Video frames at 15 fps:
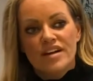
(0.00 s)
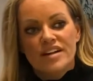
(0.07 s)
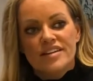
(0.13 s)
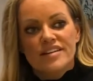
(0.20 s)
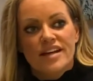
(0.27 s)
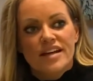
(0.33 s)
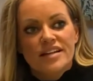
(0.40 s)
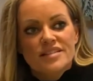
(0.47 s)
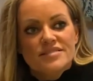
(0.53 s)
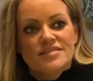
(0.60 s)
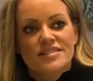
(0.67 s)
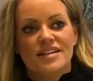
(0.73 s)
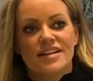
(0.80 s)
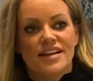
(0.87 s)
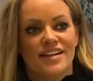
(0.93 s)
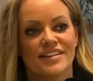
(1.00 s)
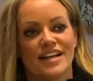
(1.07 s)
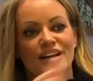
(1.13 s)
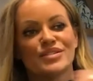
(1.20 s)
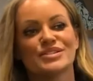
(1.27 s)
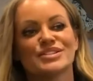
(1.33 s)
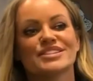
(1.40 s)
thing. And
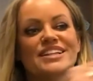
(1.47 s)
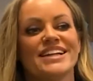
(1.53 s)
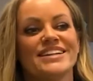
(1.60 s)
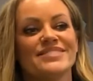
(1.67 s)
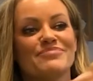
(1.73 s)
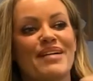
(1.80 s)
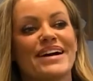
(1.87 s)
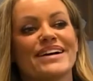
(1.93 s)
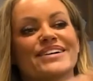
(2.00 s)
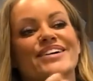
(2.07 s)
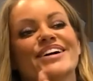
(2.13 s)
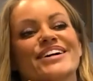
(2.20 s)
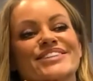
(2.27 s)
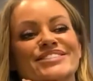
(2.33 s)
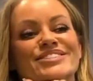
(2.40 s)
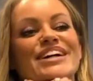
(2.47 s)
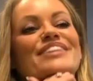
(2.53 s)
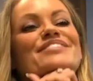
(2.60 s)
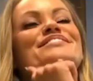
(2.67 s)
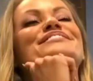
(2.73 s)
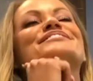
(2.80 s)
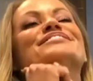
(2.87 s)
then I was in my car
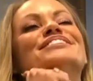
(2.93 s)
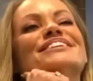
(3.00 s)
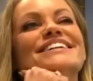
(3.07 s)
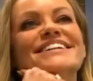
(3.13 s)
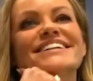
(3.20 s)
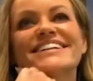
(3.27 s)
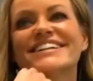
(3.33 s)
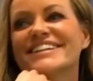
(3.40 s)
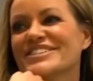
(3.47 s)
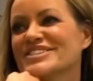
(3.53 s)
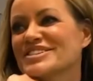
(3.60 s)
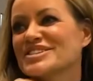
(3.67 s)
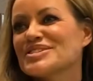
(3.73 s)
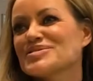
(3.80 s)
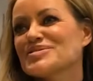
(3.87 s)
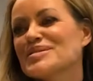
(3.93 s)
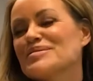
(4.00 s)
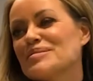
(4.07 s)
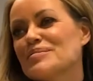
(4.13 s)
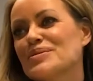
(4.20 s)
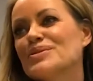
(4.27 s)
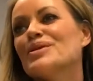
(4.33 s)
driving to the
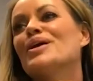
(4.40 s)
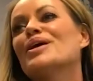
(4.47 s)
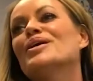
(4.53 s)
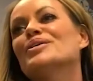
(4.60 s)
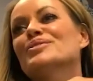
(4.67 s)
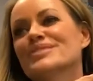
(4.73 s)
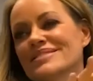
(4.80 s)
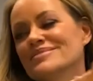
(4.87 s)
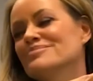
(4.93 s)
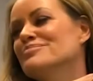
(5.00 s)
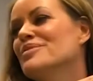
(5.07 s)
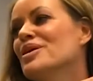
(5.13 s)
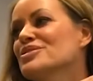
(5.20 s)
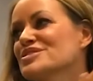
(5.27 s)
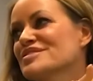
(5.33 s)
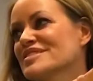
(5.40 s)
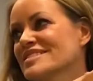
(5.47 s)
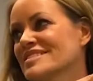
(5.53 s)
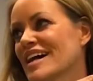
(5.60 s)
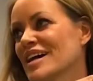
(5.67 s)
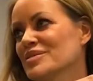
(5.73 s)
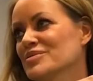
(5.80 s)
swimming pool. Oh, most of the
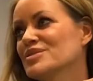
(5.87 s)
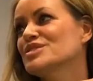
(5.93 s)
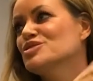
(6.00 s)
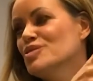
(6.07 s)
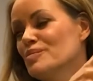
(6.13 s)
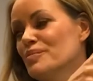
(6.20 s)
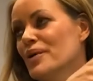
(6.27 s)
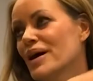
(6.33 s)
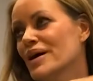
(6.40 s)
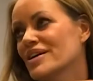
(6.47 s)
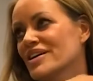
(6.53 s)
time with Tupac